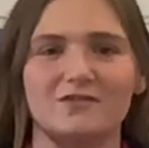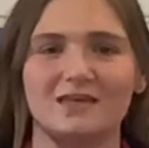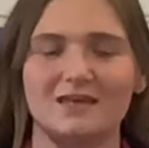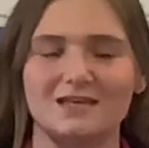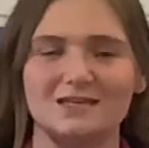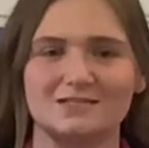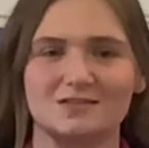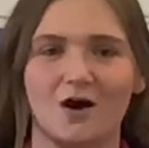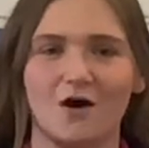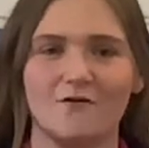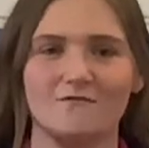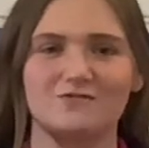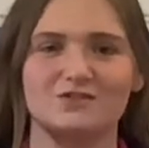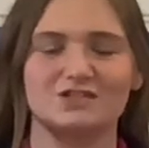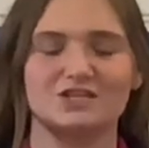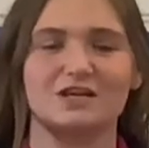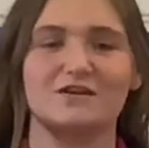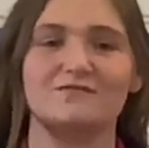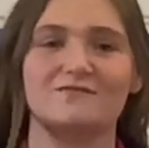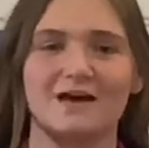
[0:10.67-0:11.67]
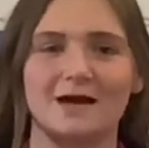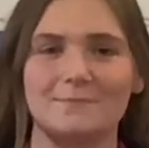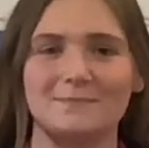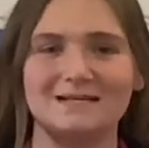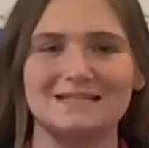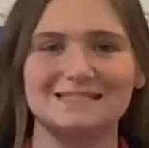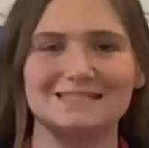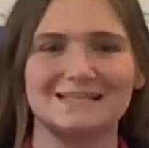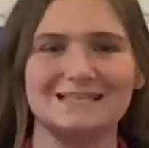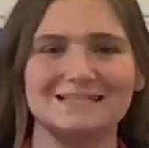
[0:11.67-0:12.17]
East Hertfordshire Family
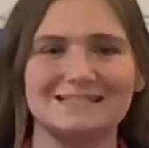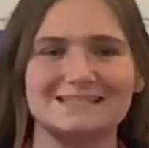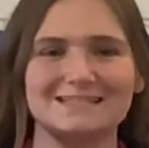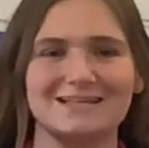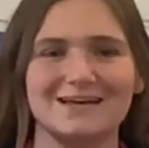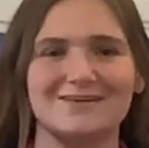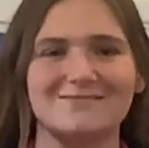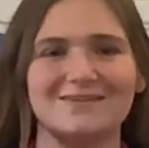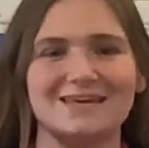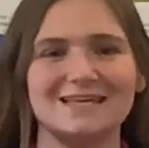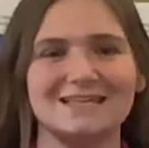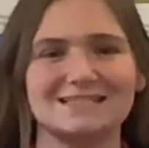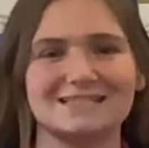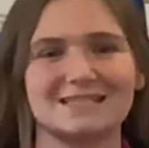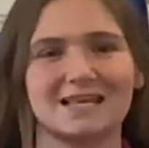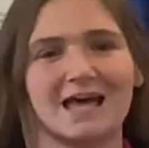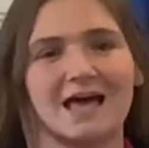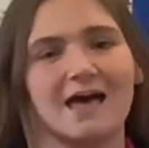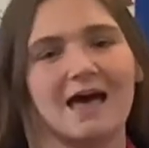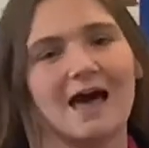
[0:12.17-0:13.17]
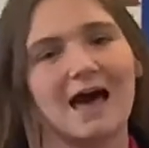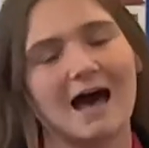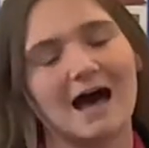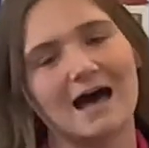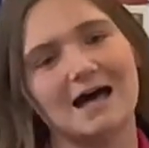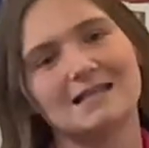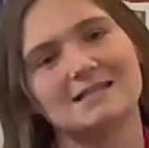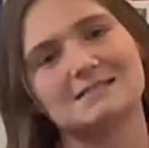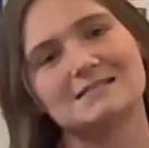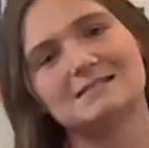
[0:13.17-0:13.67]
Centre Service.
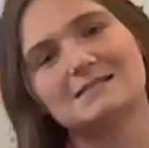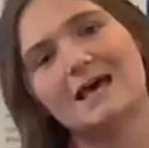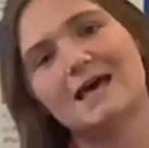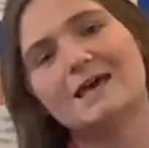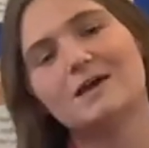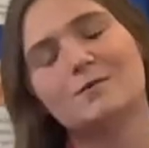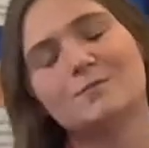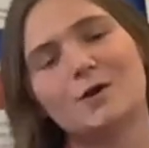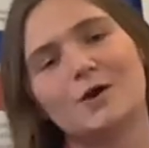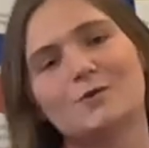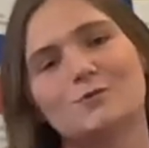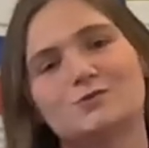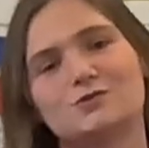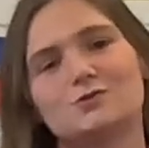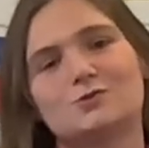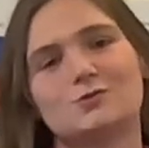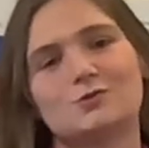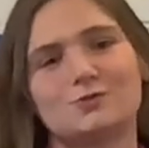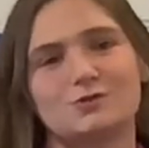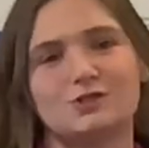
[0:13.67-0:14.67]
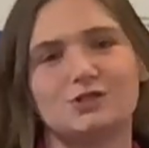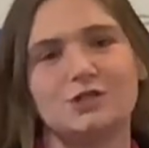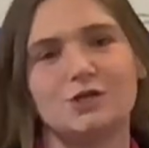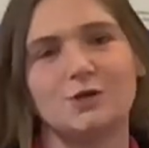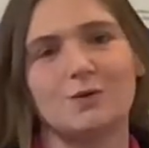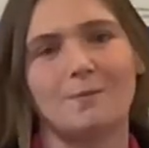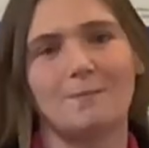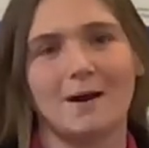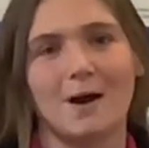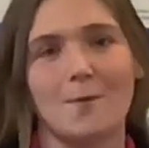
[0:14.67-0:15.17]
And today I'm going to talk to you
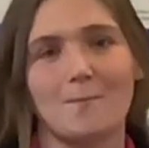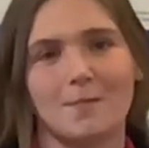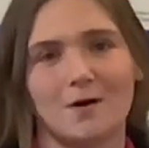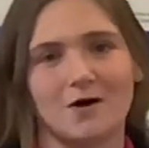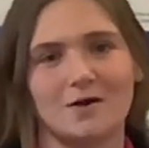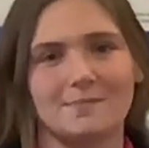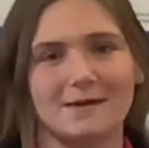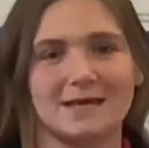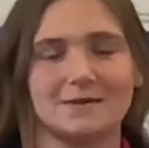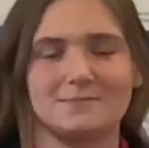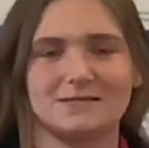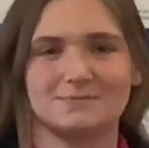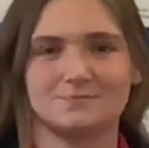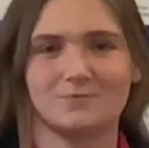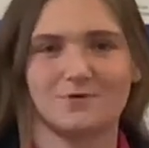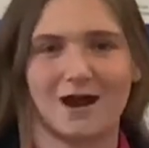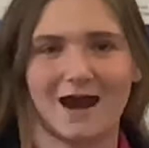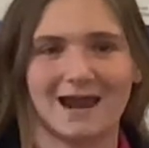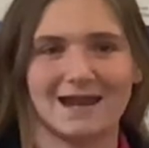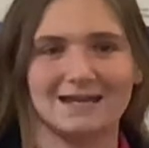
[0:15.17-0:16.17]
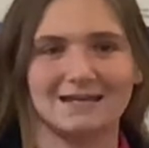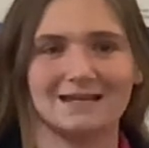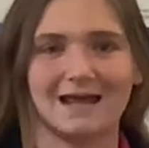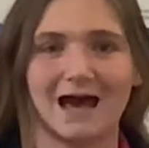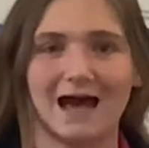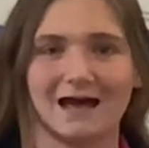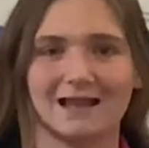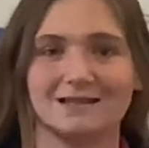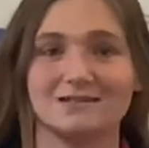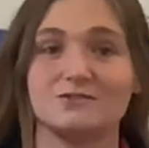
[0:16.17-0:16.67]
about my baby's brain
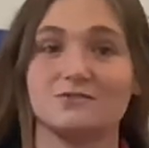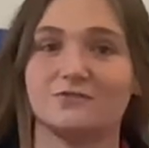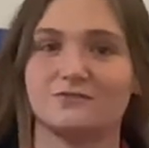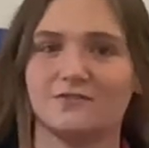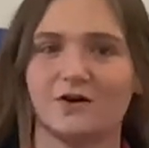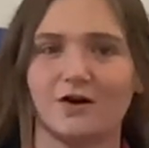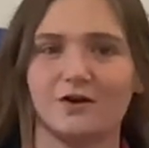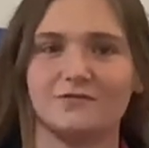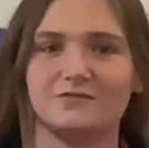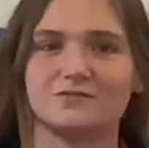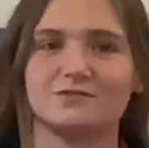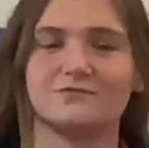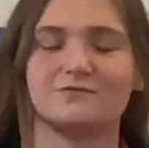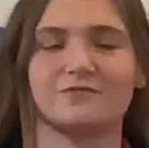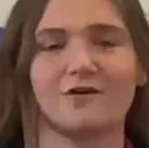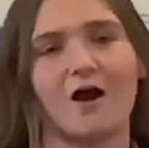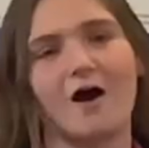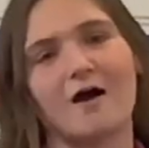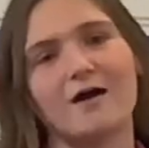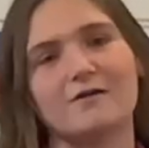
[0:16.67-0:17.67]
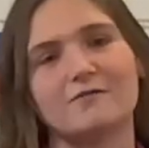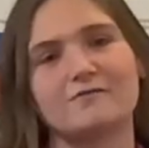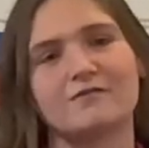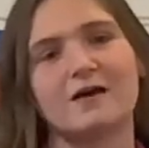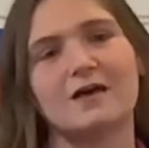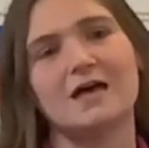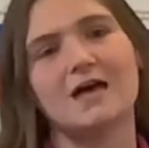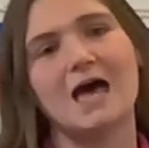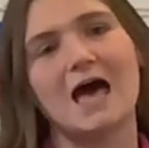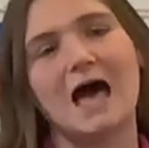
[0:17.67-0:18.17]
and the 5 to 5.
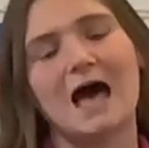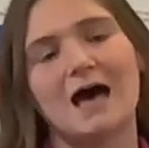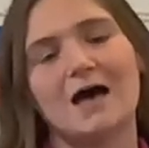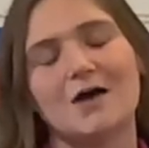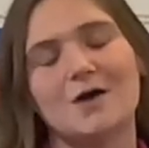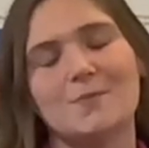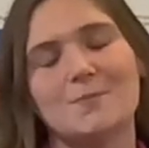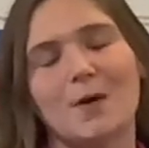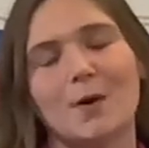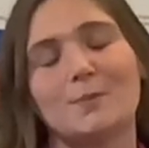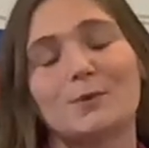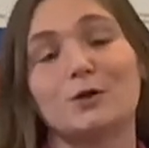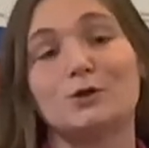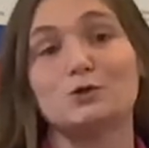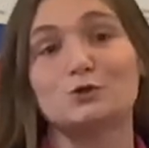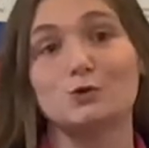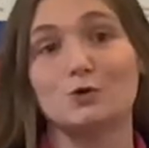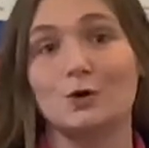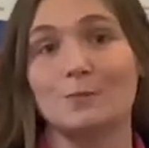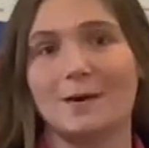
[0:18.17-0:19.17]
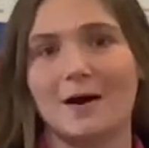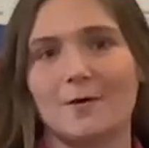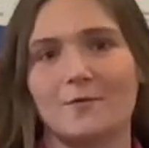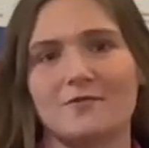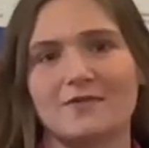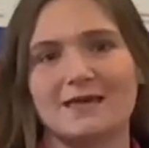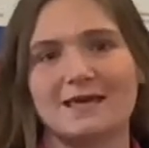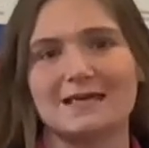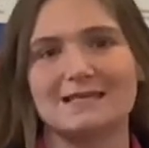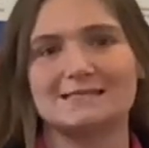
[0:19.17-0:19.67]
I'm going to talk about
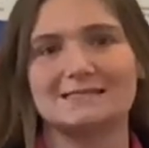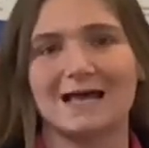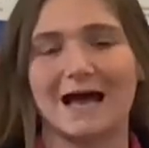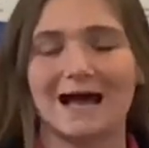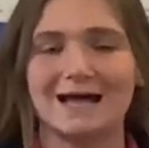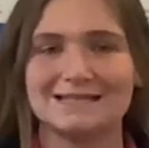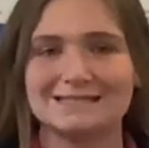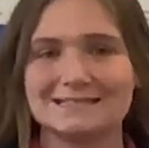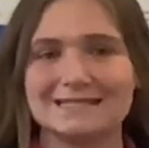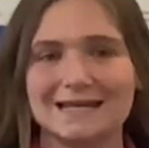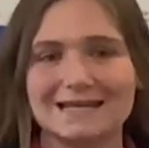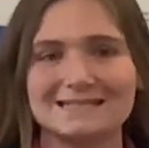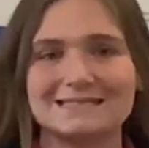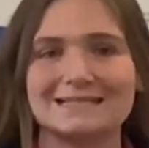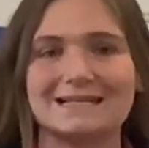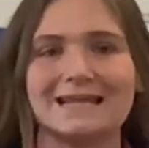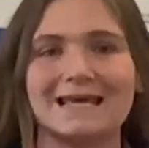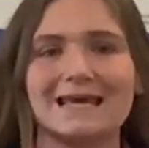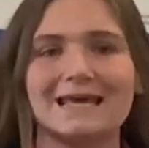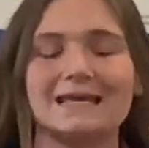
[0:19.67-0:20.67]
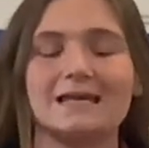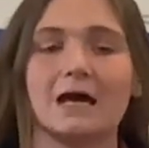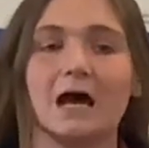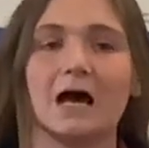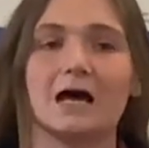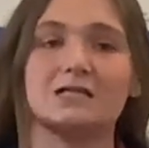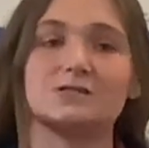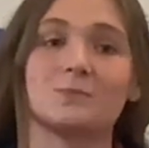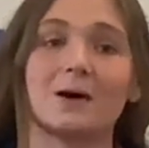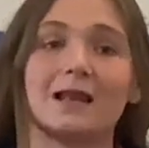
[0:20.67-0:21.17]
this antenatally
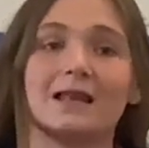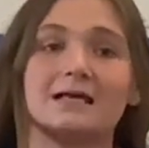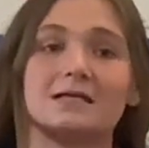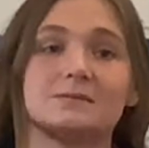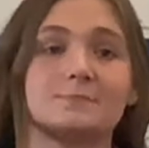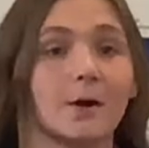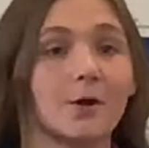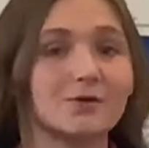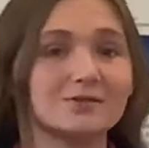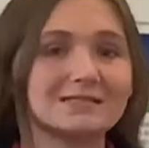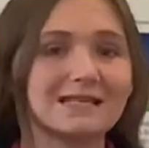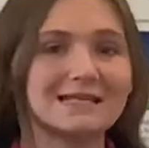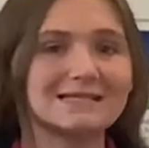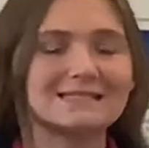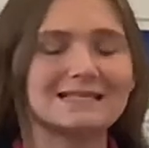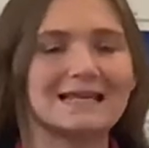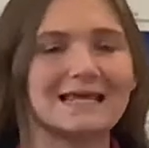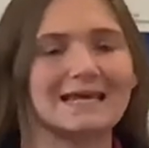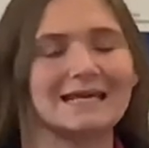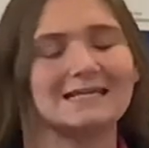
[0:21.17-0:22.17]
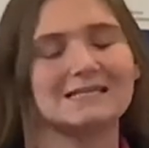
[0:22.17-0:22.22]
as well as postnatally.